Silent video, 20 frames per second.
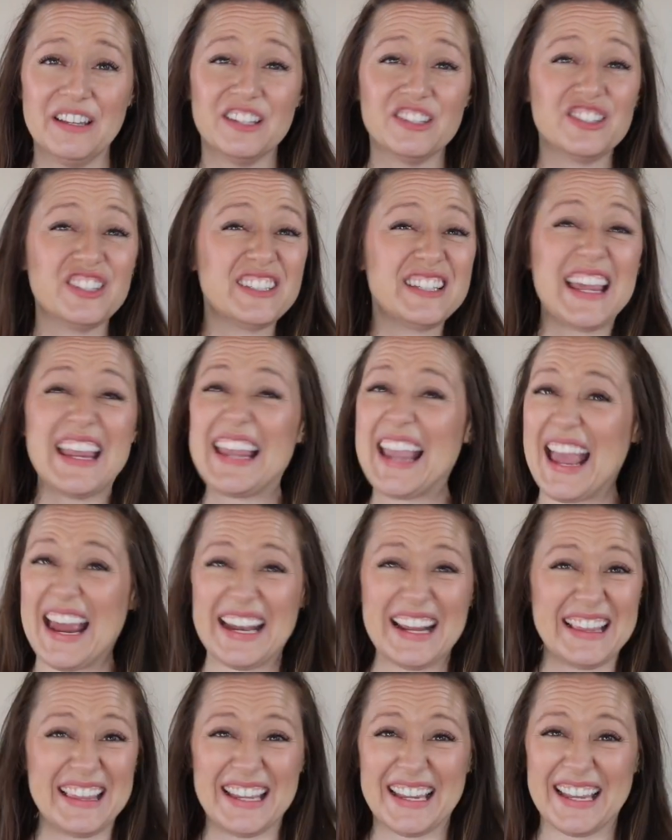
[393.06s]
Just like
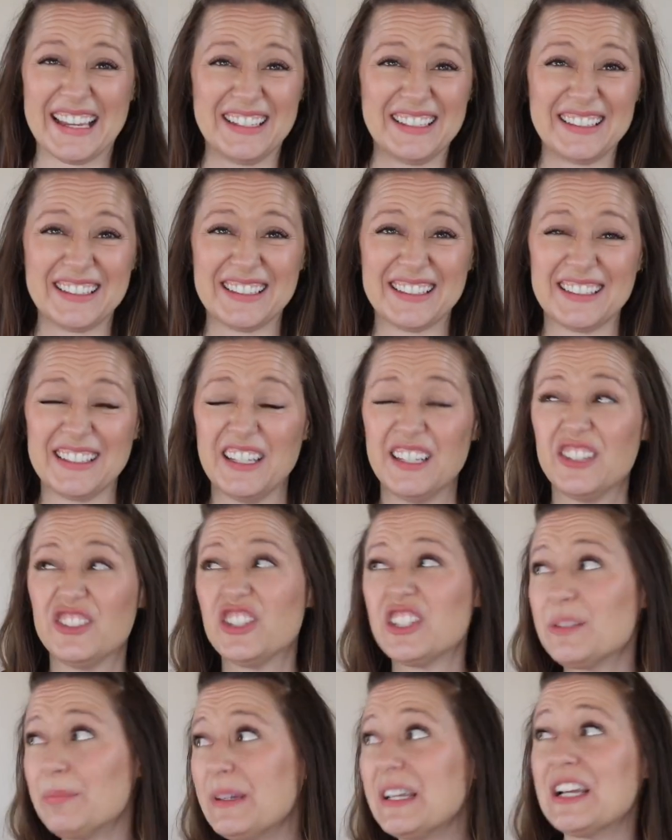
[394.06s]
anything else,
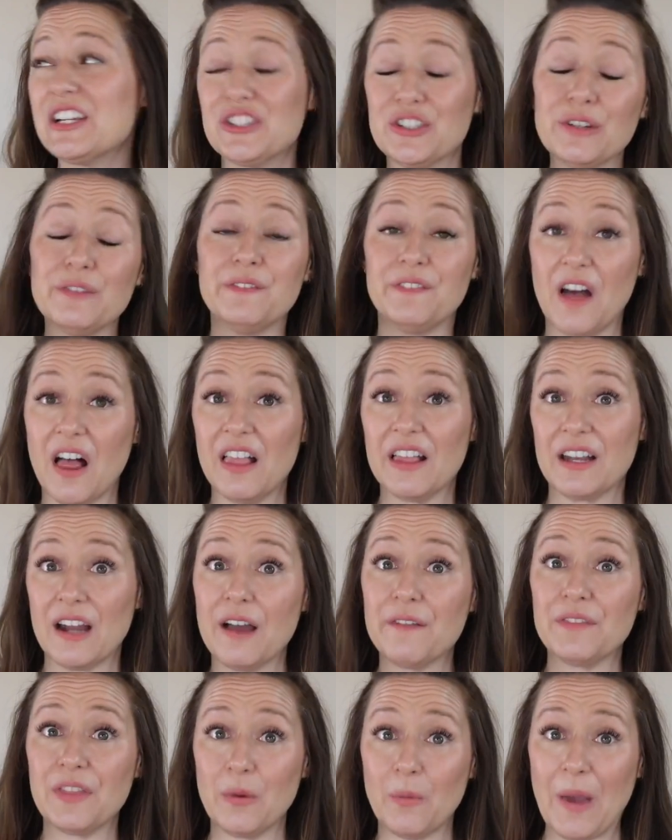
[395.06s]
just because you've fallen
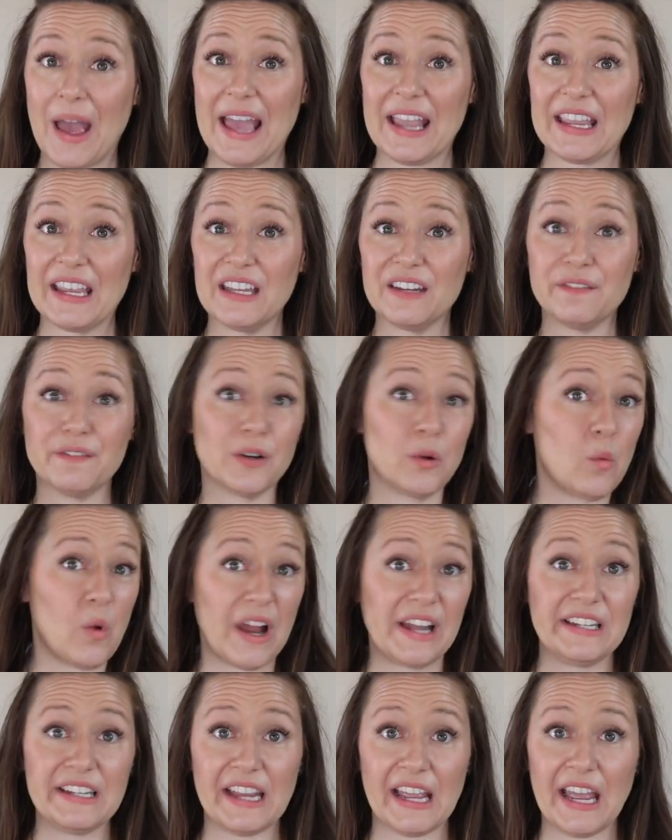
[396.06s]
off the wagon for
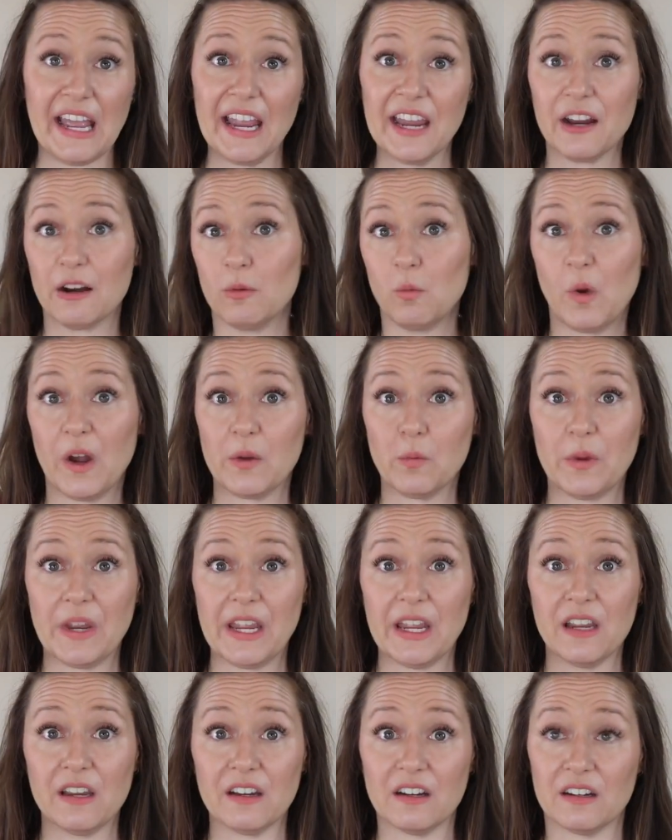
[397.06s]
one day or one
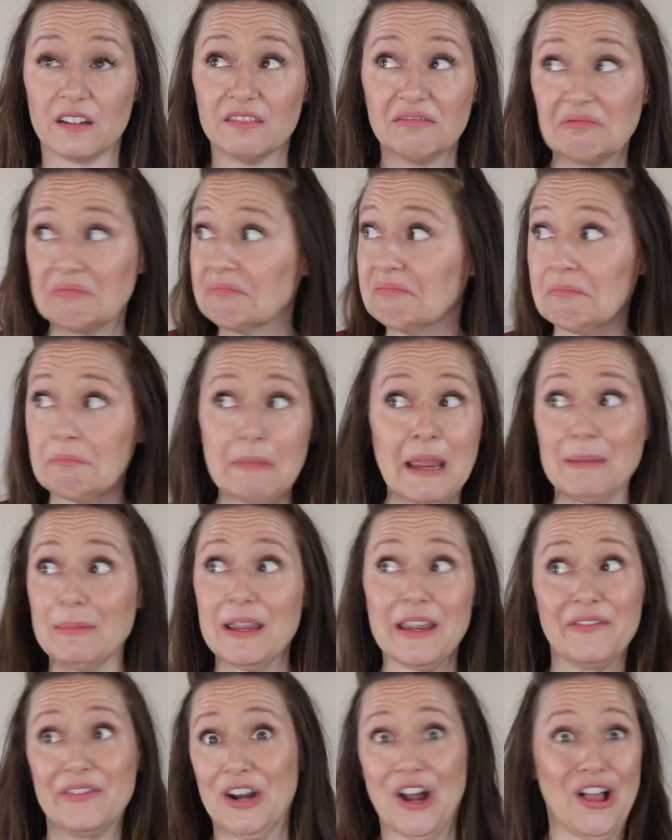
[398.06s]
week or maybe
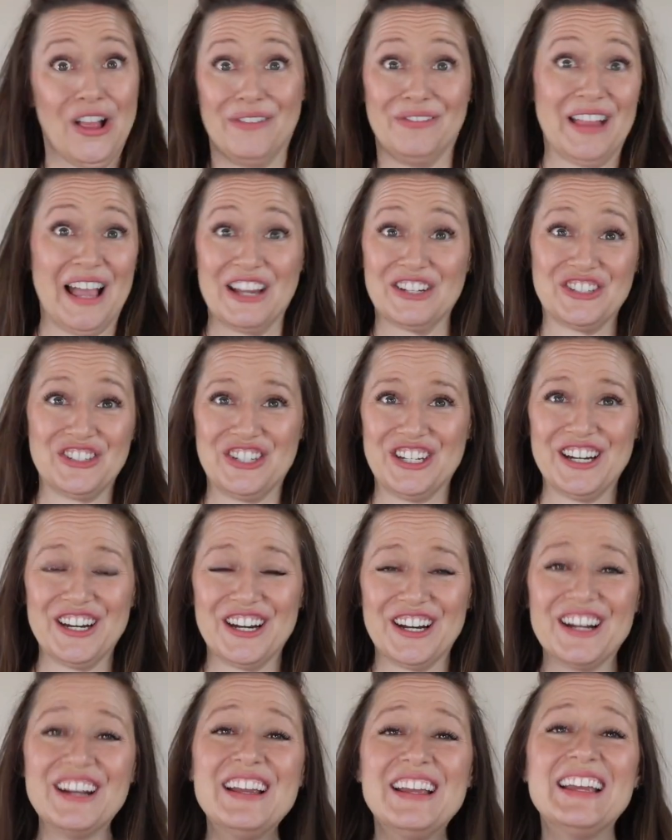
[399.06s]
even all of last
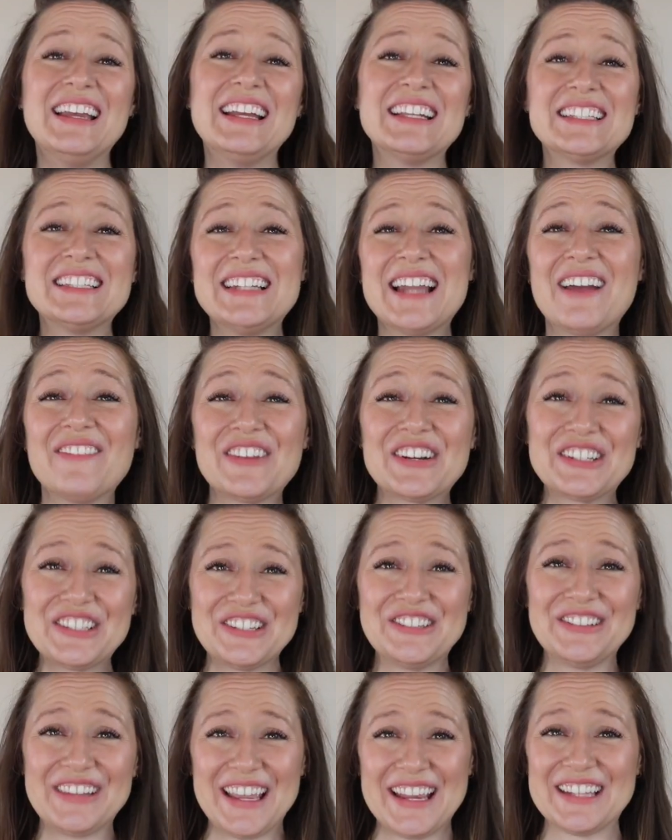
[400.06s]
year, it's never
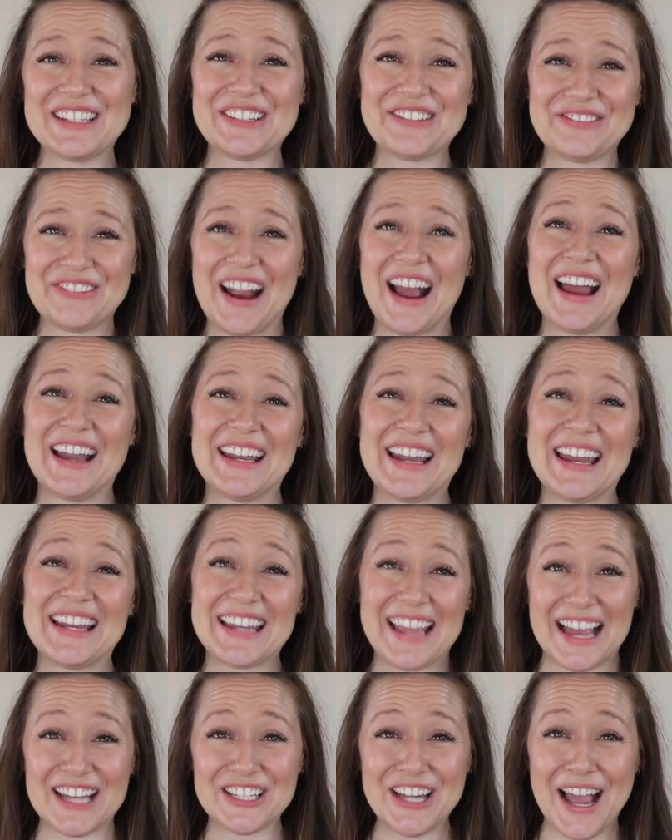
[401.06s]
too late to run
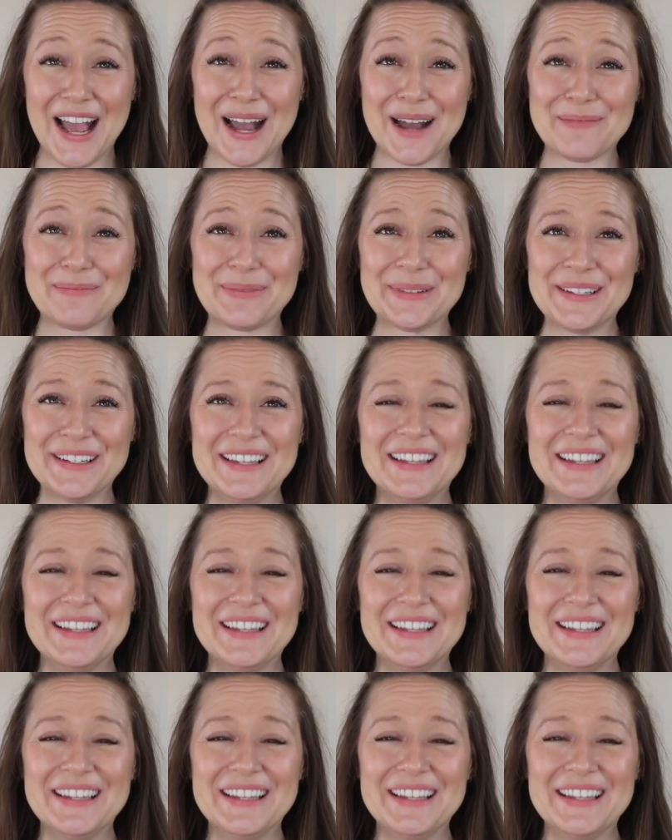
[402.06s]
and catch up.